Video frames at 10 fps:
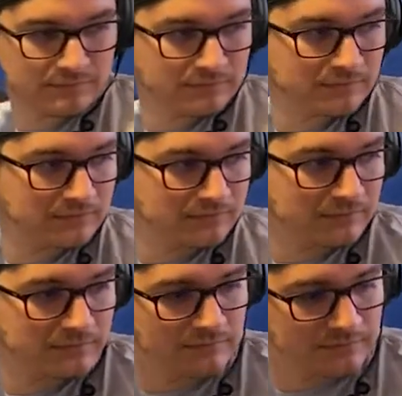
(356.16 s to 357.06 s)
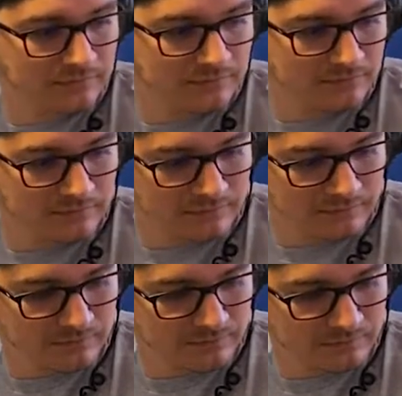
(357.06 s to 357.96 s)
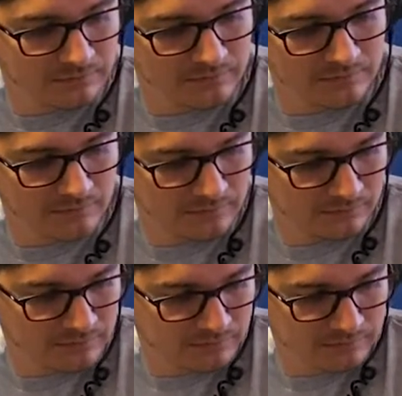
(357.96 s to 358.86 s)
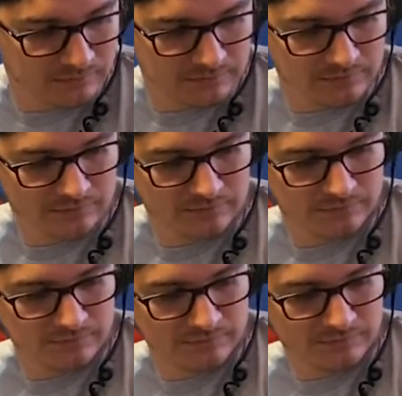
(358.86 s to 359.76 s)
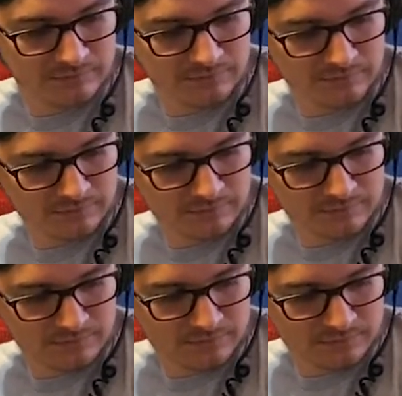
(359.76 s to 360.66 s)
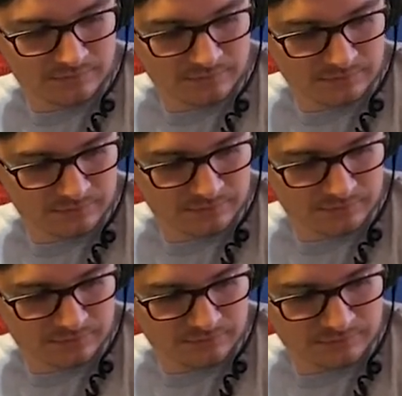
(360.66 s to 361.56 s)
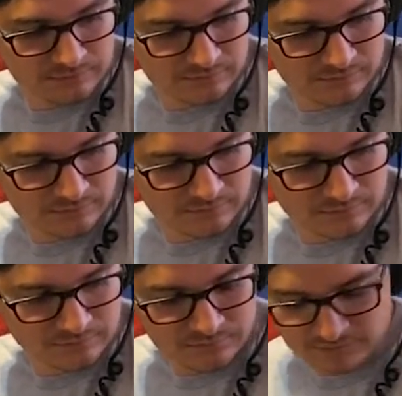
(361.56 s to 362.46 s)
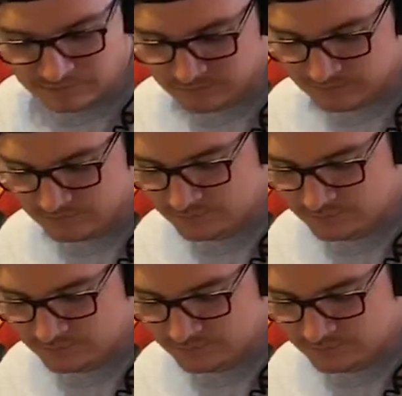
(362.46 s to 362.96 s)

(silent)